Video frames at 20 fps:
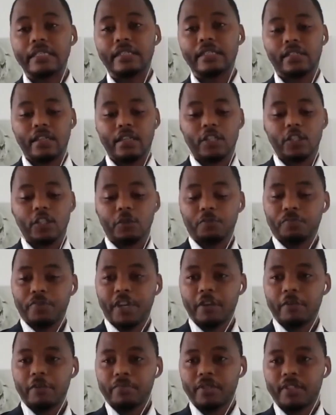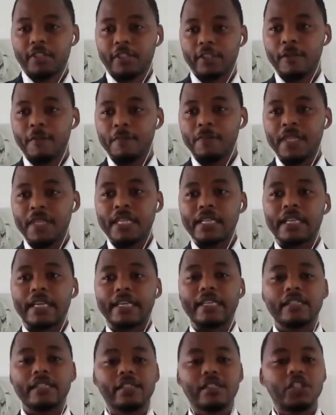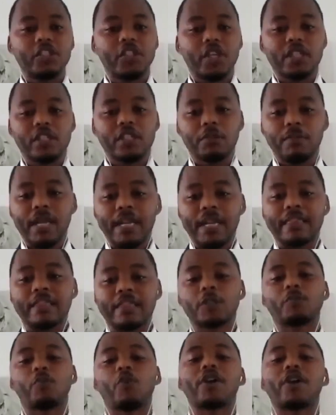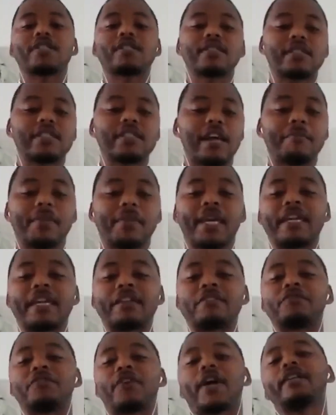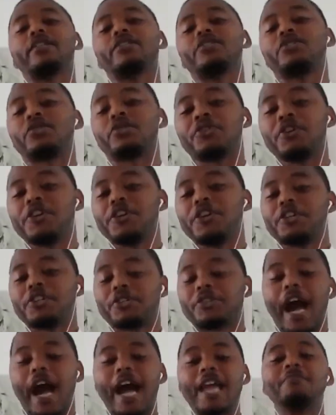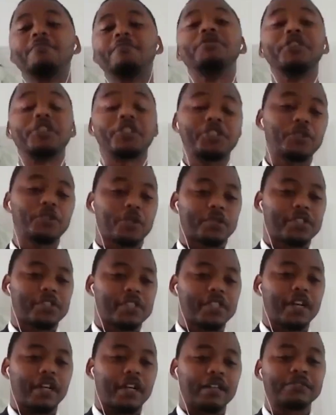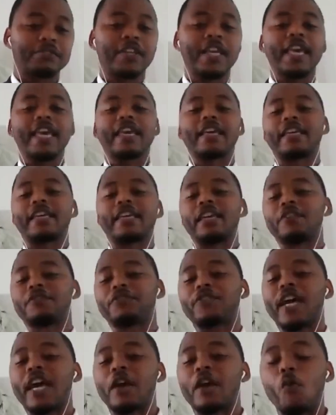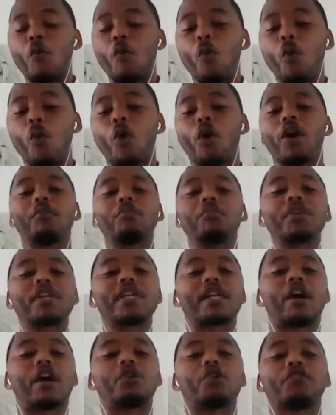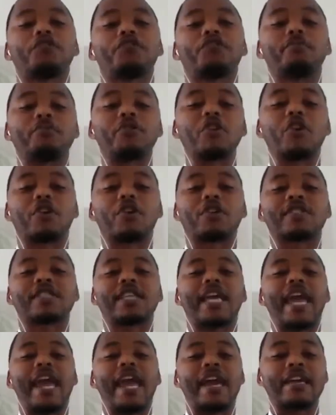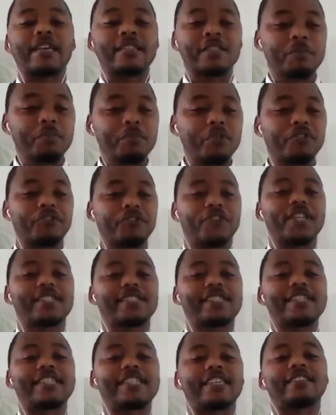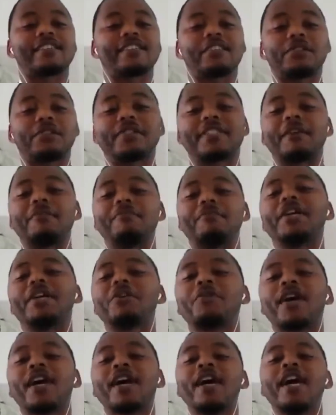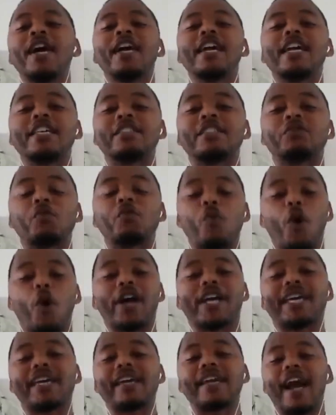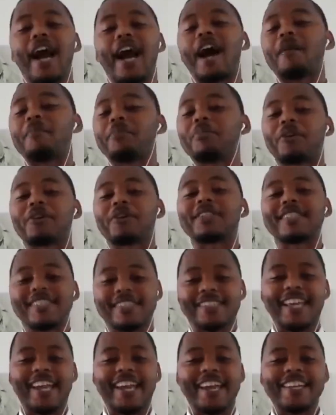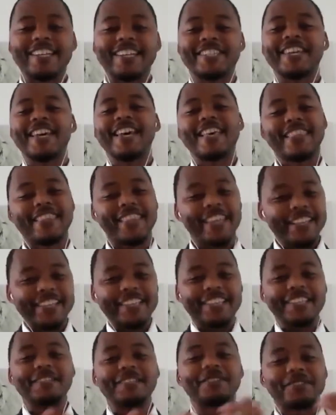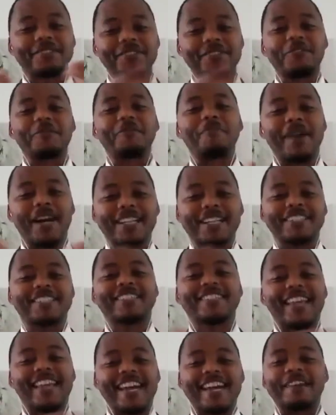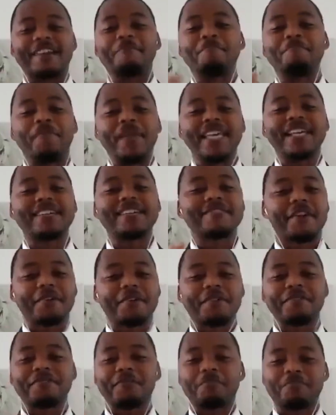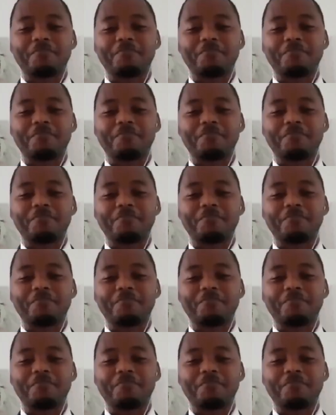research papers. Ladies and gentlemen, at this point in time, may I invite you to unmute yourself, give a warm round of applause as Professor Jesse Lutabingwa is walking up on stage. Thank you so much. A big round of